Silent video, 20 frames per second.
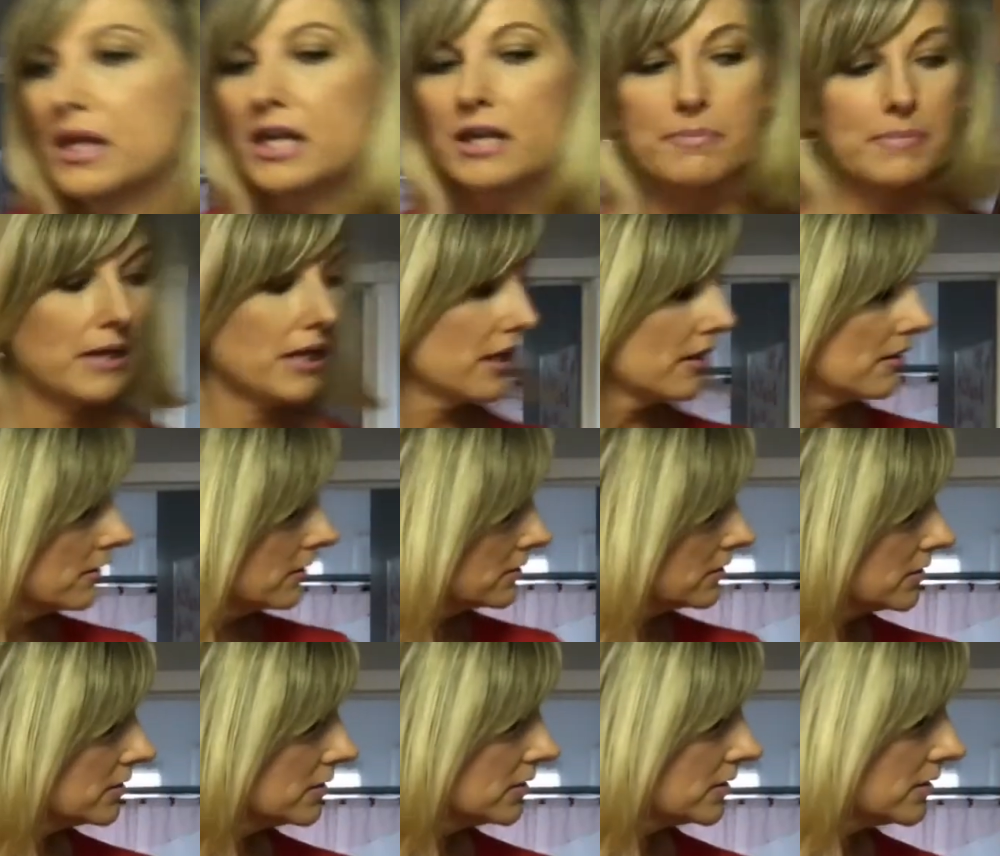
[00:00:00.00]
maybe,
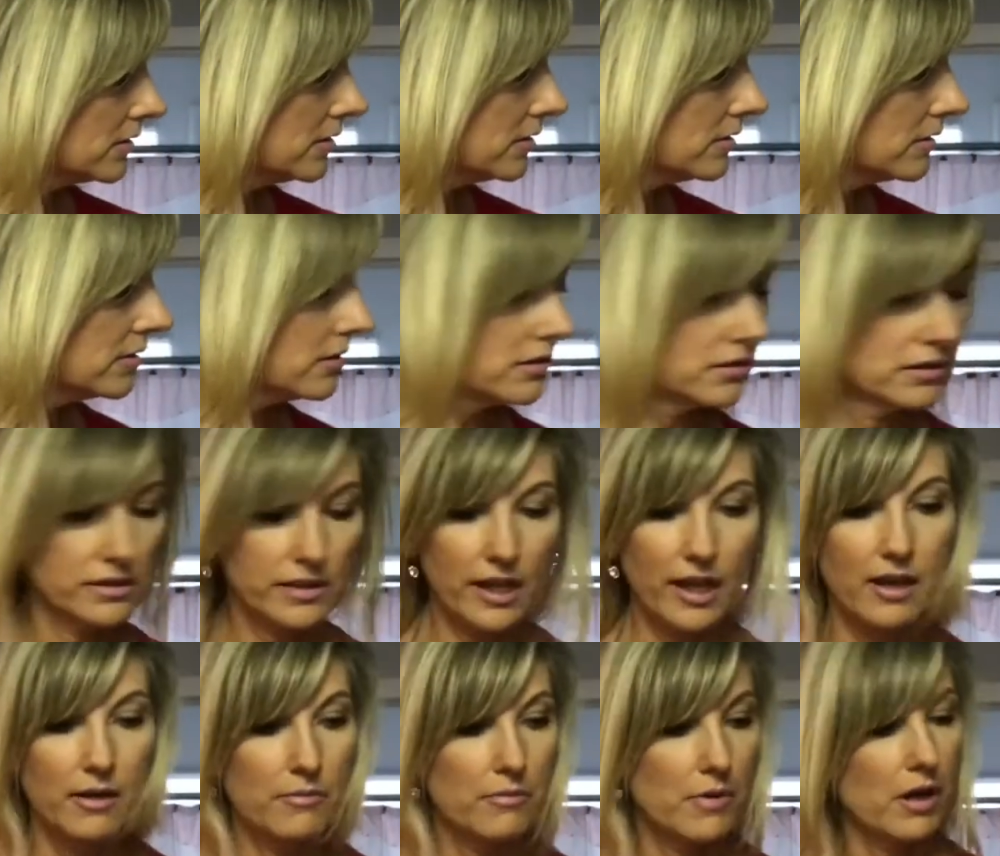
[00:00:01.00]

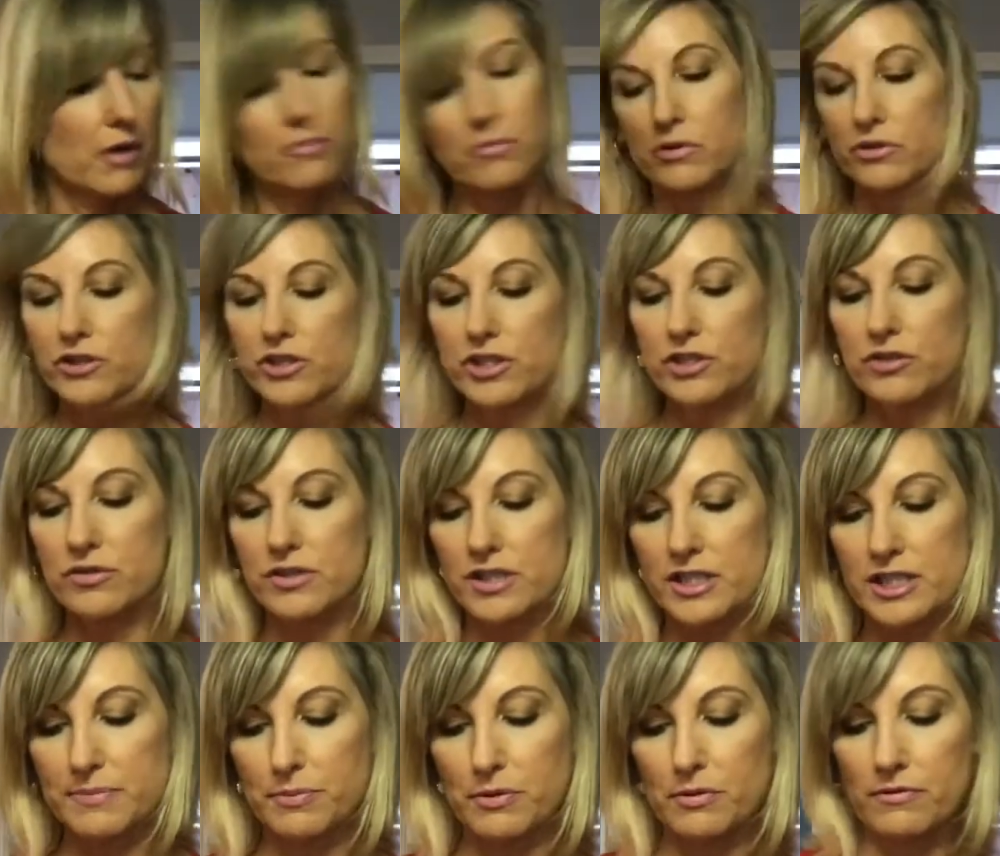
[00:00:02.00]
okay, well, we'll just use the
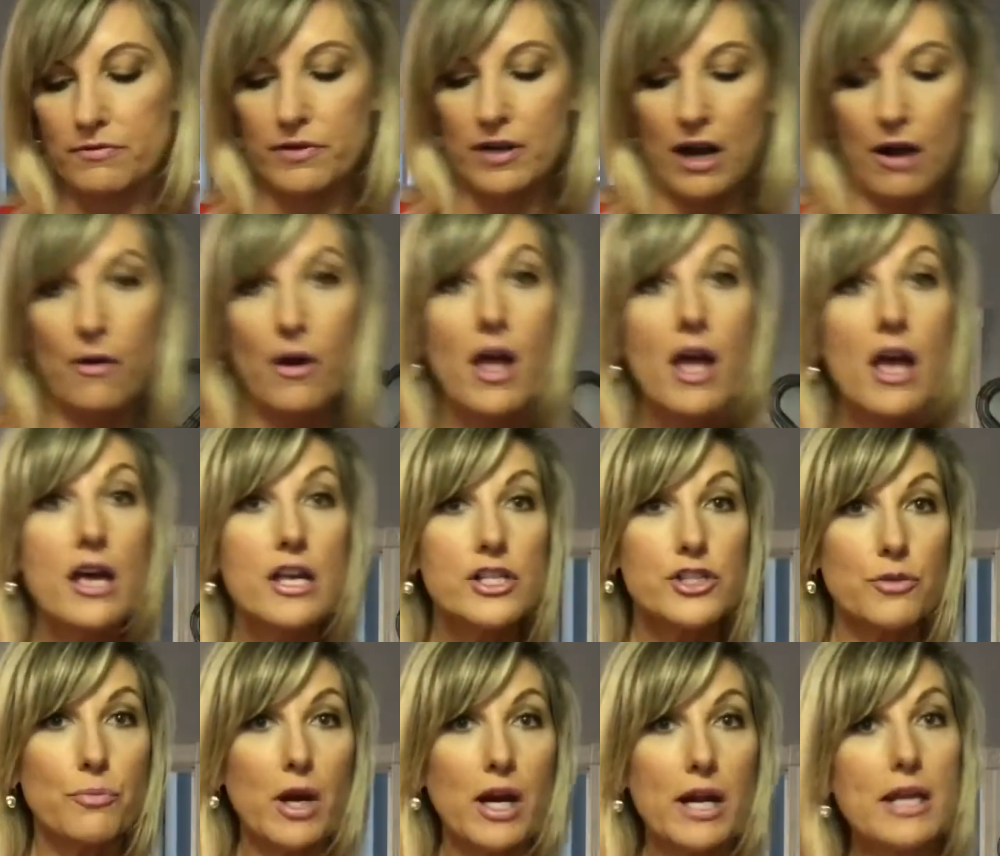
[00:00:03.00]
spoon for now.
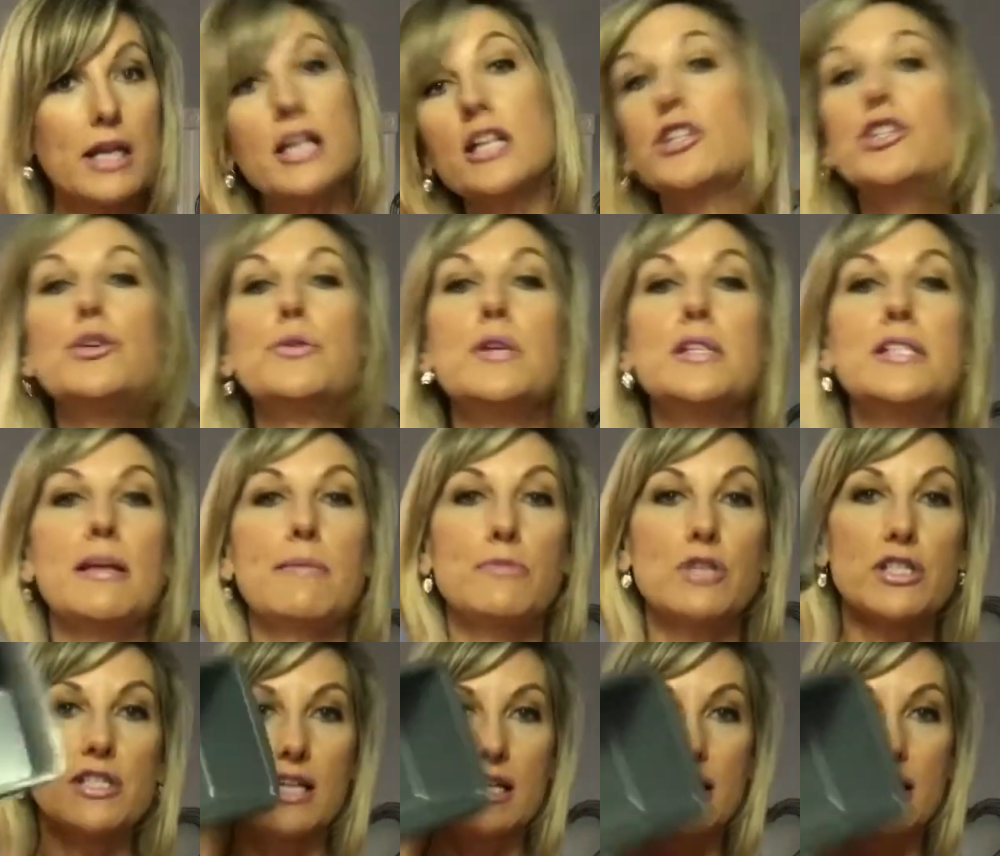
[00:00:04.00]
So what I'm gonna do is I'm just